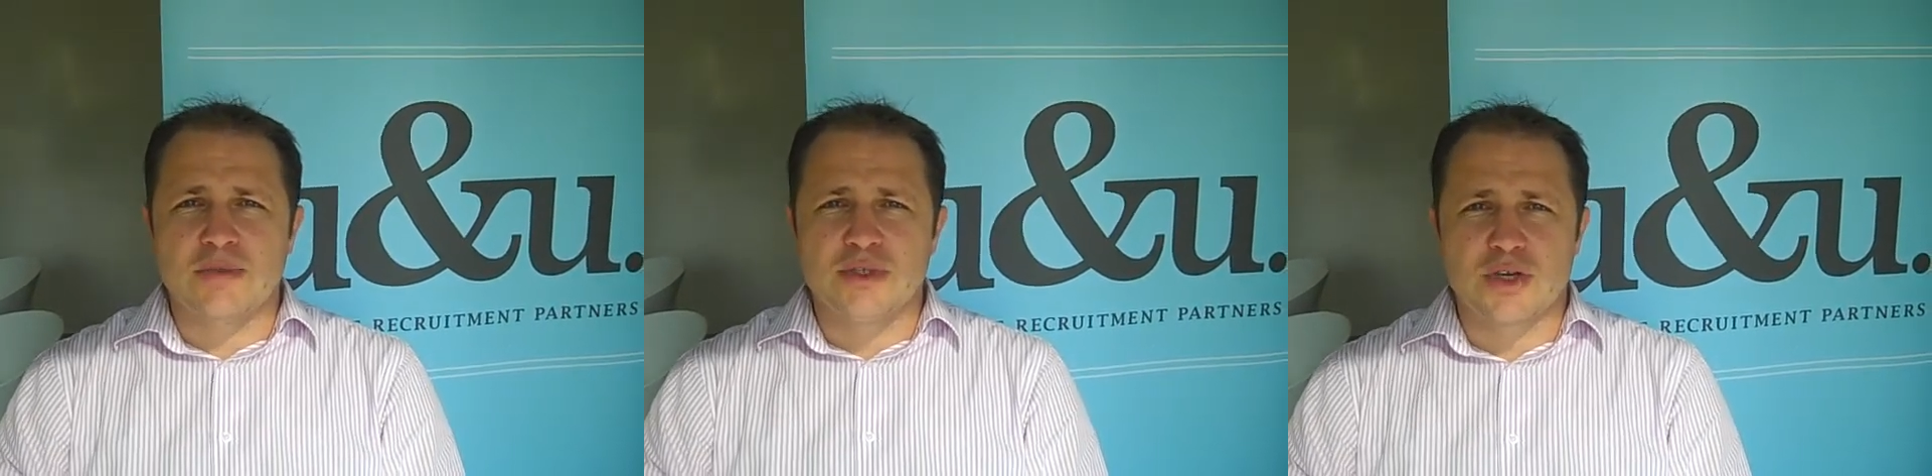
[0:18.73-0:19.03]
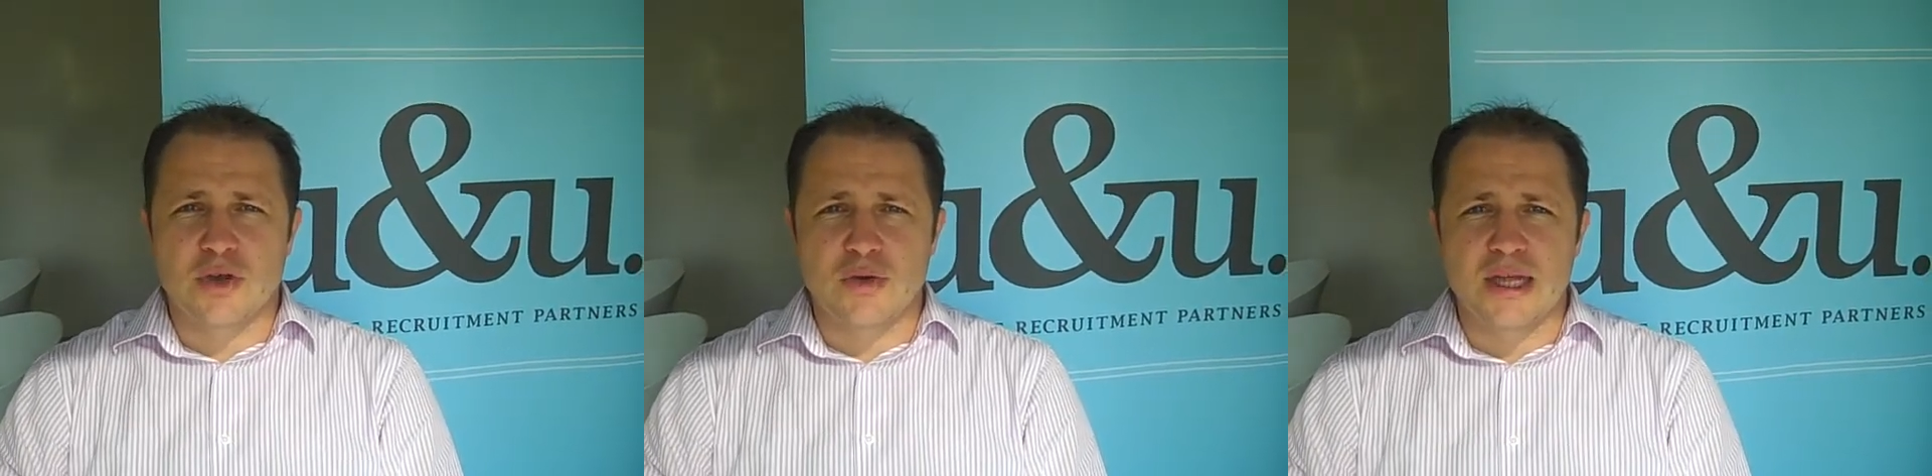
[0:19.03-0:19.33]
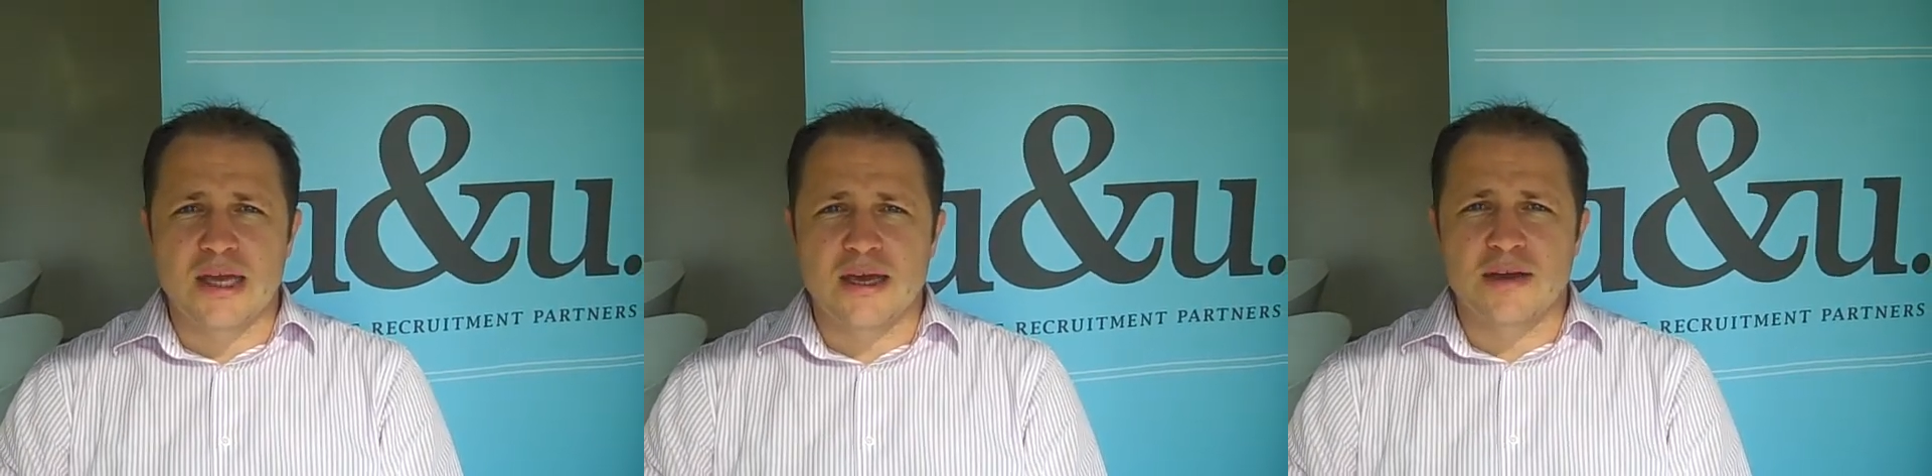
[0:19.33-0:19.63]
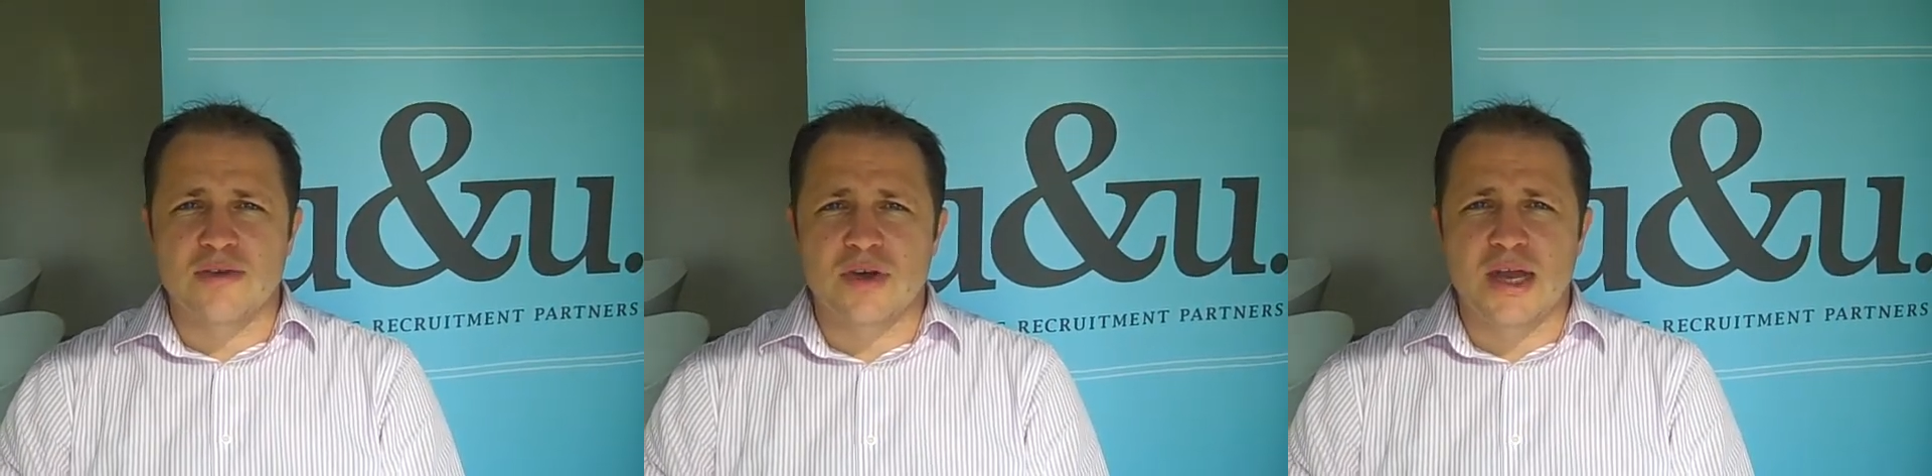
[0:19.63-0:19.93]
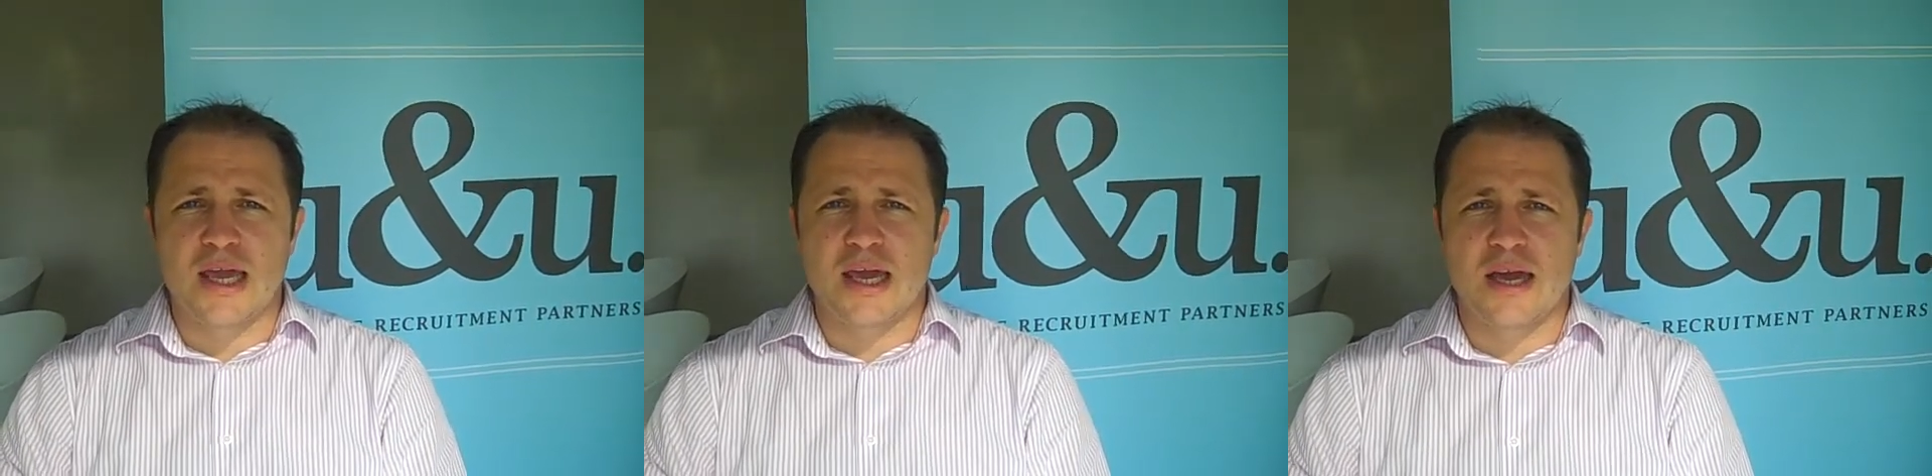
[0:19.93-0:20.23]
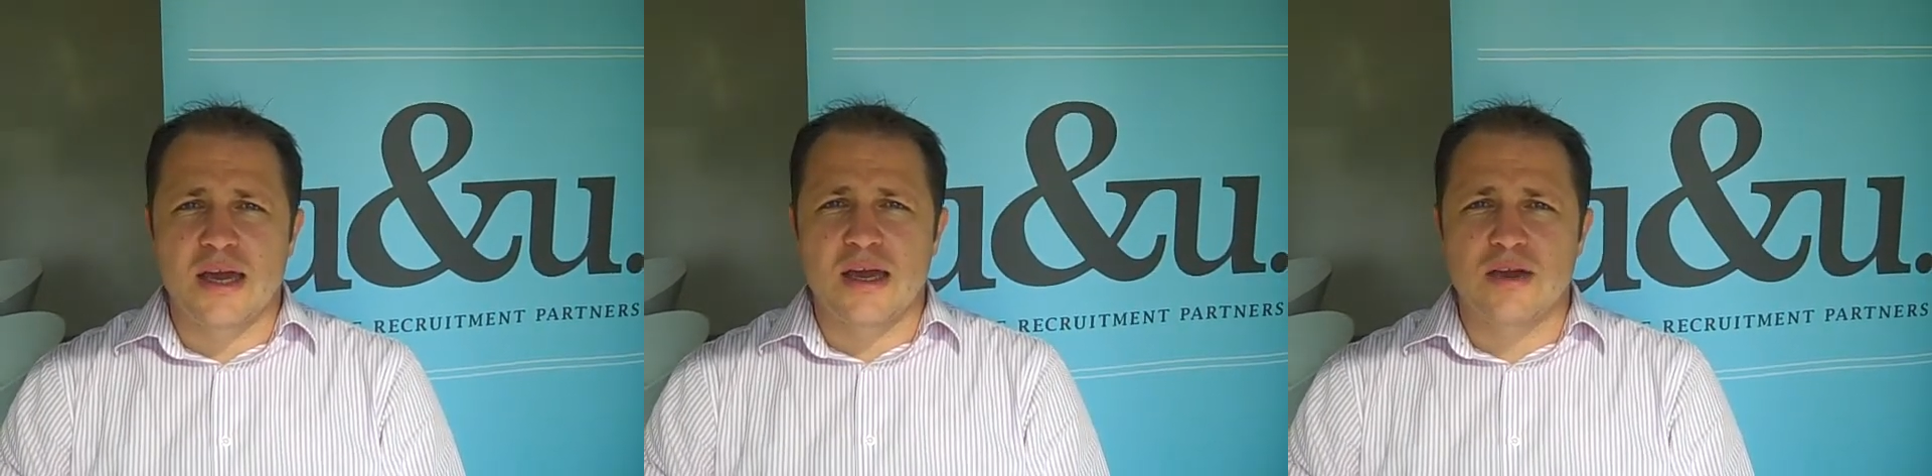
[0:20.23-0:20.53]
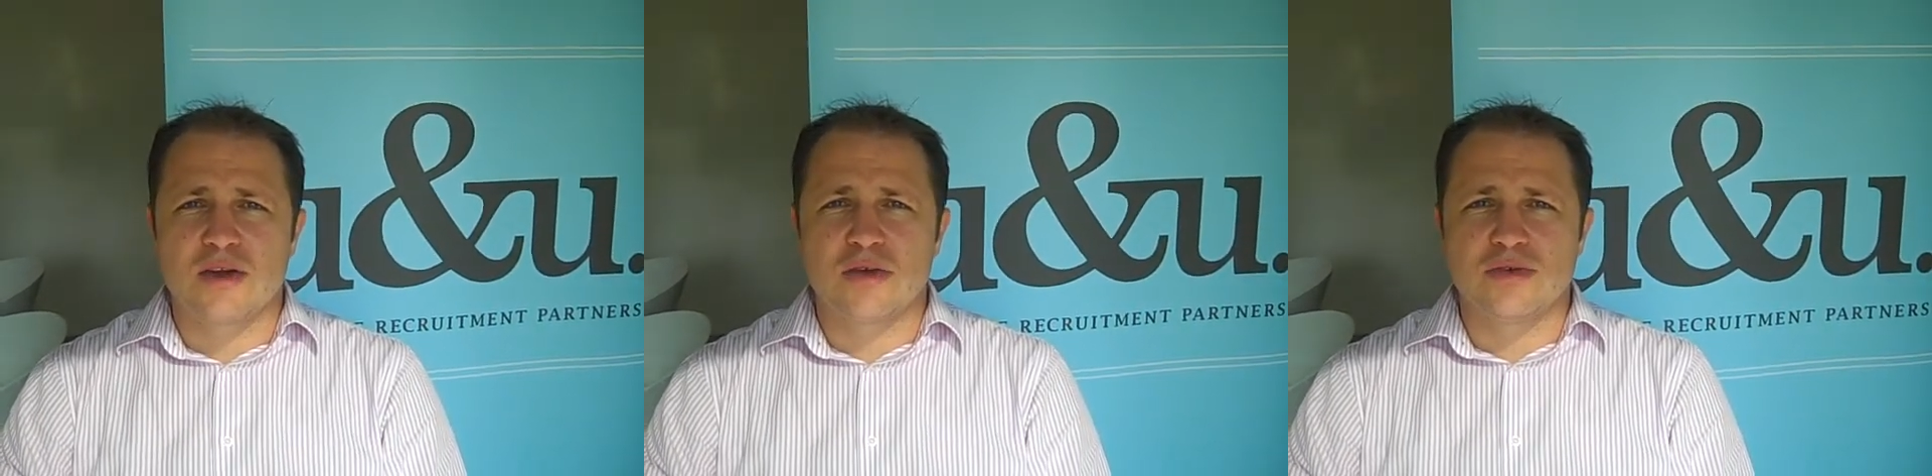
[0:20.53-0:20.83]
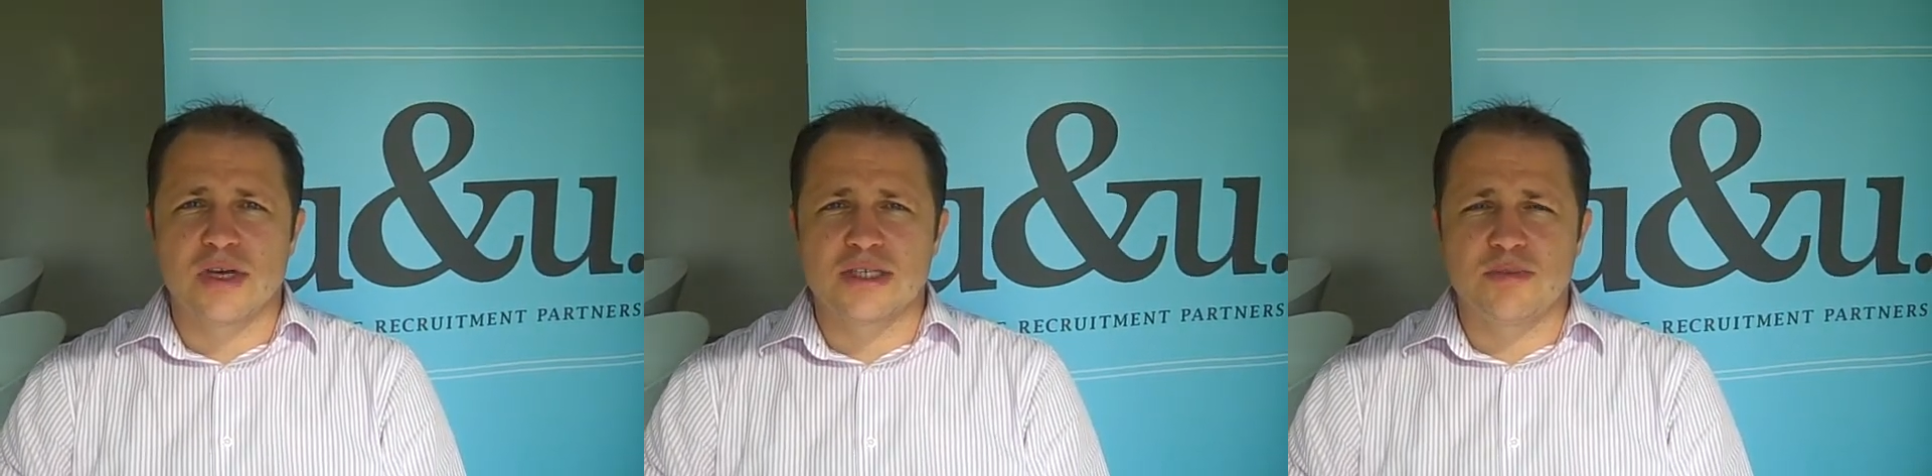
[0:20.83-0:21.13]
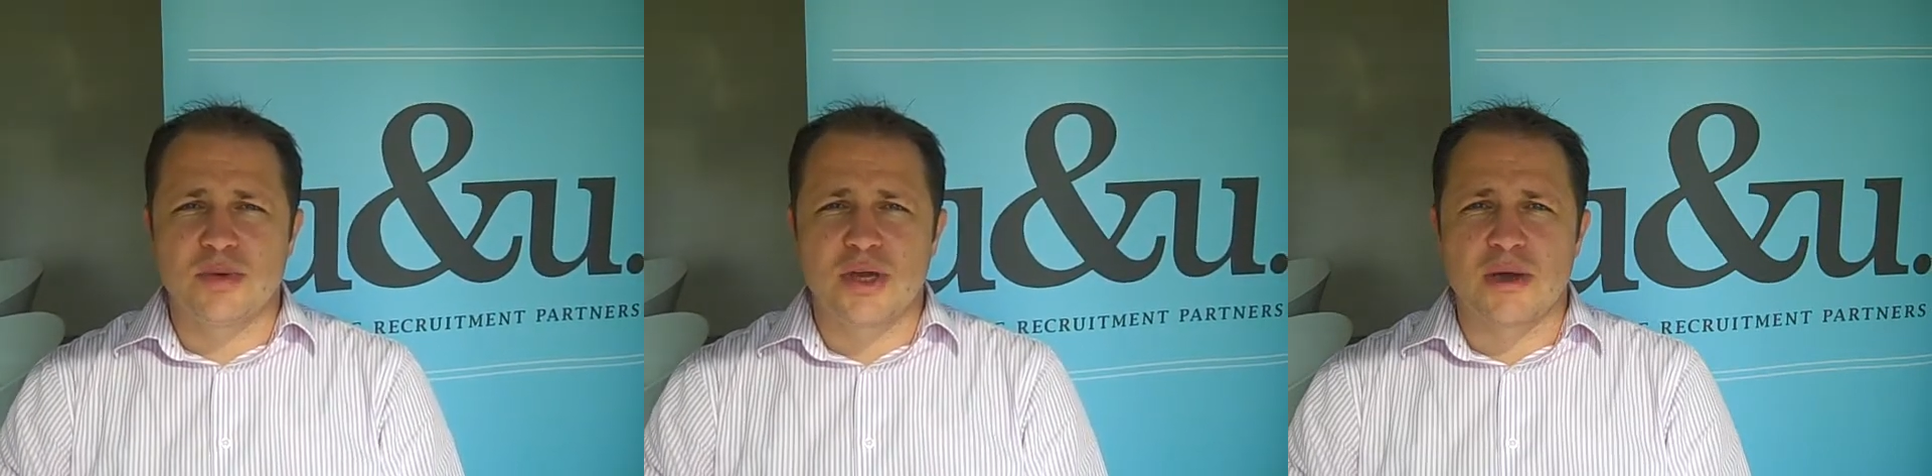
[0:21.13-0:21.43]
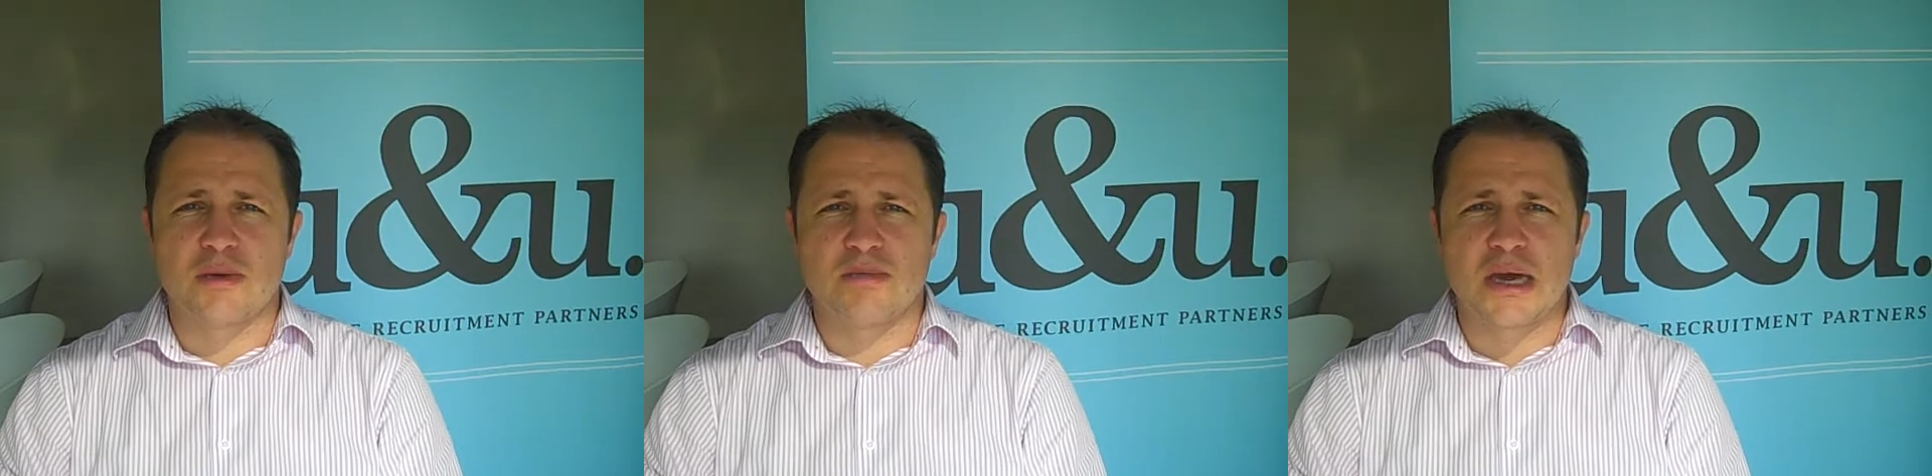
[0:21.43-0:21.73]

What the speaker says: So currently I've got a contracts and procurement